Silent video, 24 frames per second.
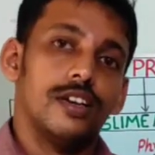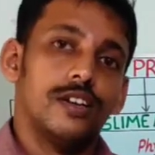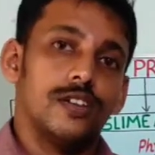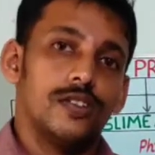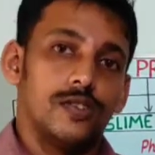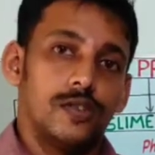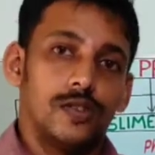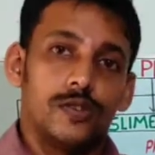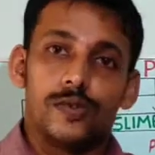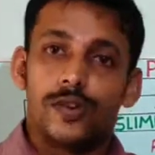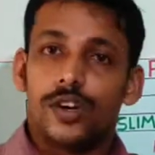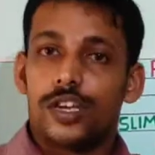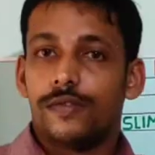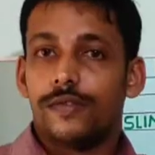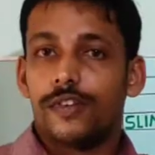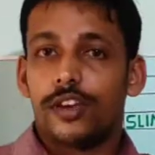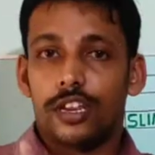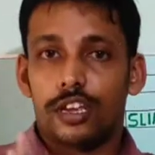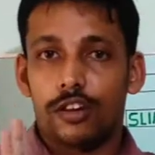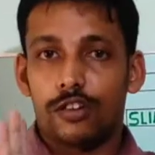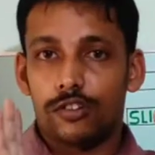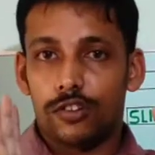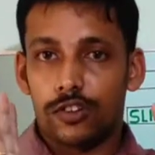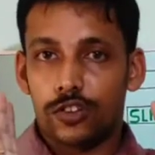So today we
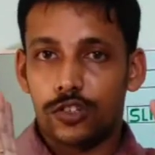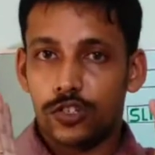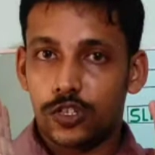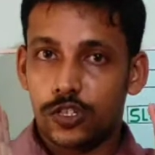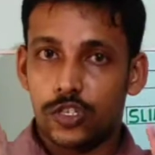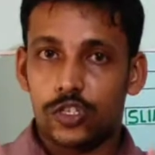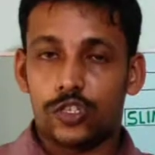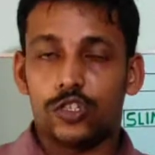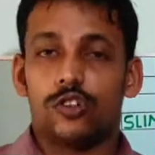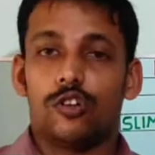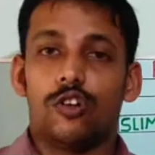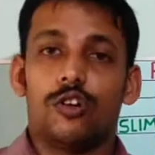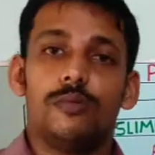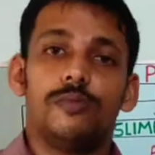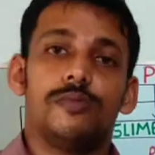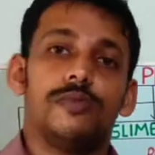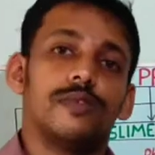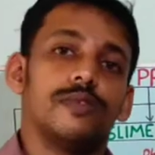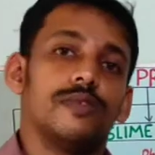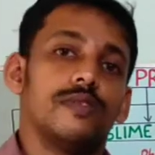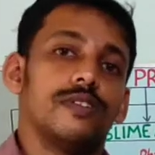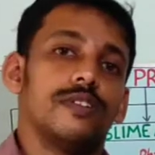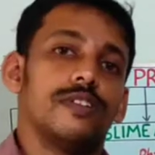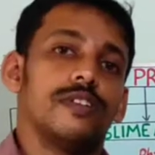are going to stop.
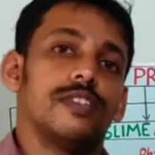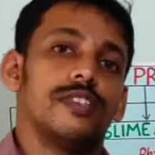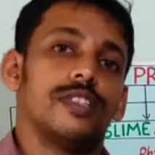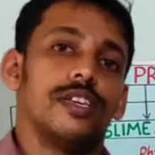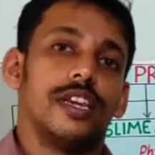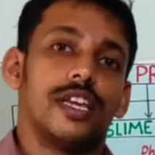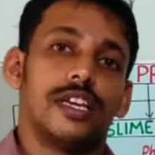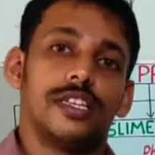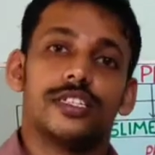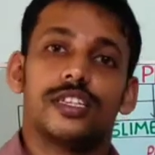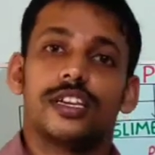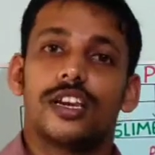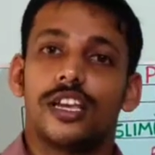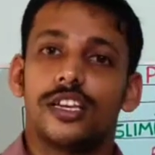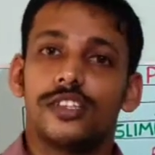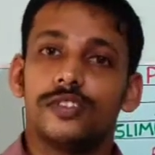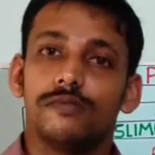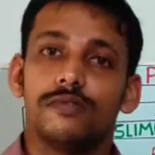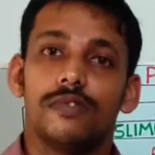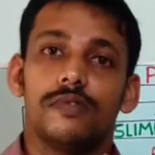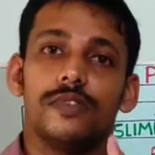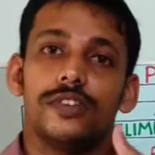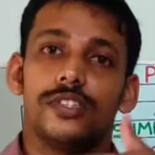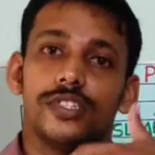In the next class,
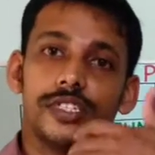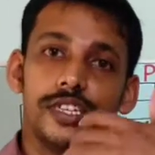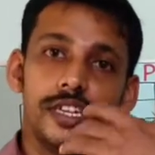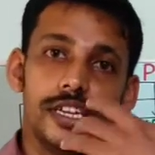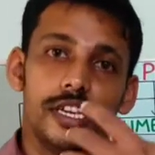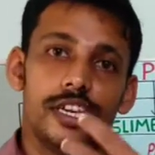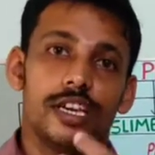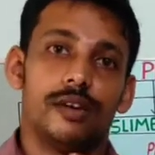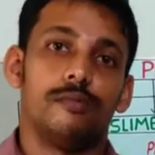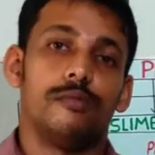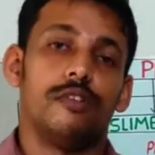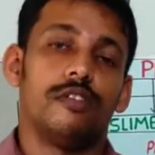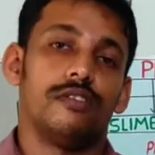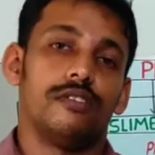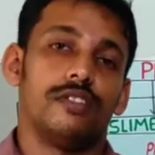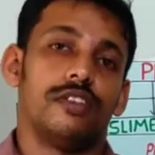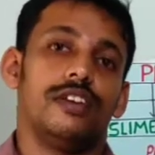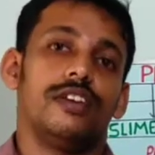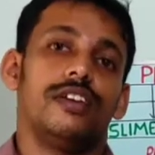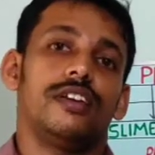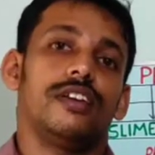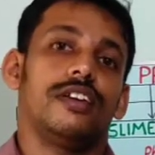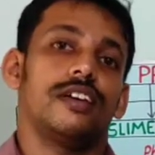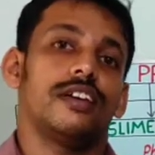we will study about
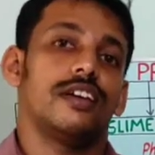the